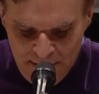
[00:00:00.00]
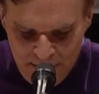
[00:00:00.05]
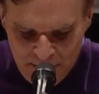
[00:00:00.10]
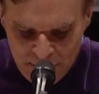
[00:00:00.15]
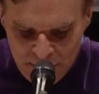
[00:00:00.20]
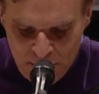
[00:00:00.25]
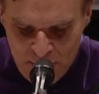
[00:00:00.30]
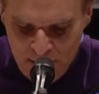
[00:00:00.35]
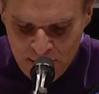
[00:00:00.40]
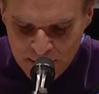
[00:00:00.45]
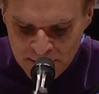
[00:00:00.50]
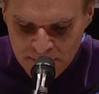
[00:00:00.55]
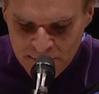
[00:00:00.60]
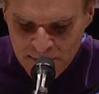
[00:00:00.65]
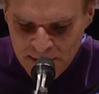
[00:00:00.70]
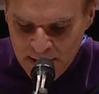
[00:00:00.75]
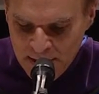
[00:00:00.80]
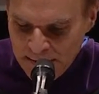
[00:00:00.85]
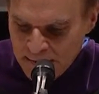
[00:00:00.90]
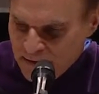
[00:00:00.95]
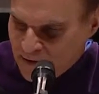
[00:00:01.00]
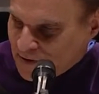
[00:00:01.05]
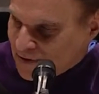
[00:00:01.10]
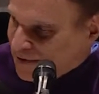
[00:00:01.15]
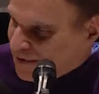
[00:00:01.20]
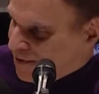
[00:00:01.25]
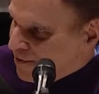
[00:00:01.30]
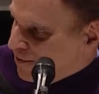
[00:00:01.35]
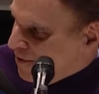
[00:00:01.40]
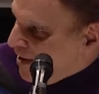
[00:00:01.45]
Charles Phillips,
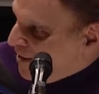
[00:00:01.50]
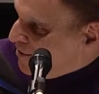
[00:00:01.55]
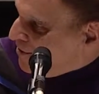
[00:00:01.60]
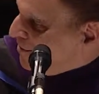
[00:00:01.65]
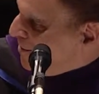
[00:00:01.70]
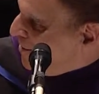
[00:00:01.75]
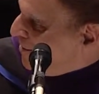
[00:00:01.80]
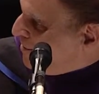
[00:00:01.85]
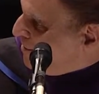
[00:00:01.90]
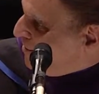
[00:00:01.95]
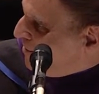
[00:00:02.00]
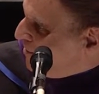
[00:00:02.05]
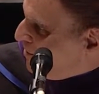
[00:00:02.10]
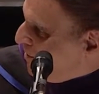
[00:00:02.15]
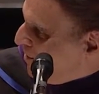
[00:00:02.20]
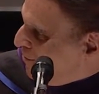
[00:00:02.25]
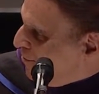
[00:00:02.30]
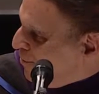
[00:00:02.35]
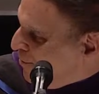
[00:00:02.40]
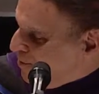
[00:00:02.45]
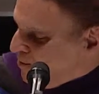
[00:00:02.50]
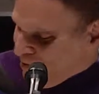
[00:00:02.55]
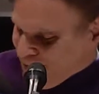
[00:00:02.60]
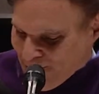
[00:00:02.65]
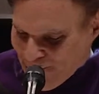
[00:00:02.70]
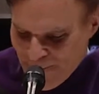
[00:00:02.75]
congratulations on your